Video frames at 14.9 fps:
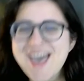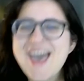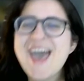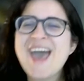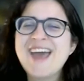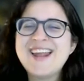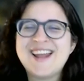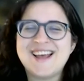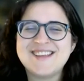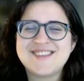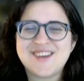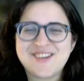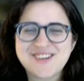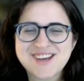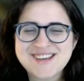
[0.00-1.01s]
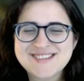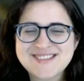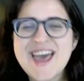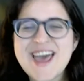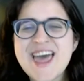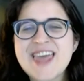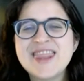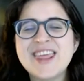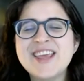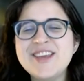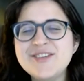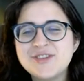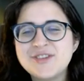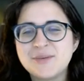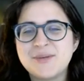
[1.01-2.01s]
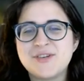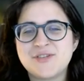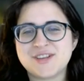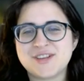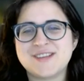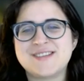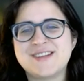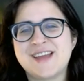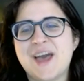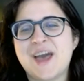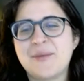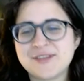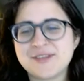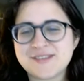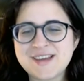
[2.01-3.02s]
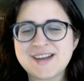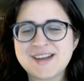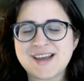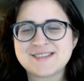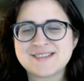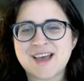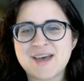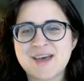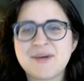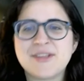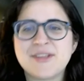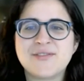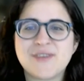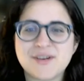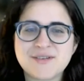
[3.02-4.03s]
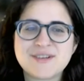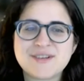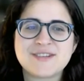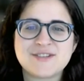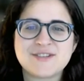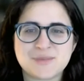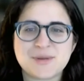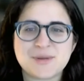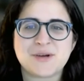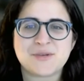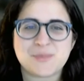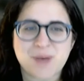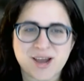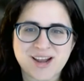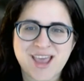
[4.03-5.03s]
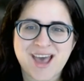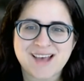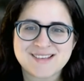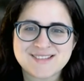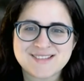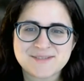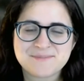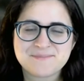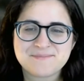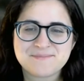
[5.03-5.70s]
And as always, thank you so much for listening, and we'll see you next time on the Fundraising Superheroes podcast.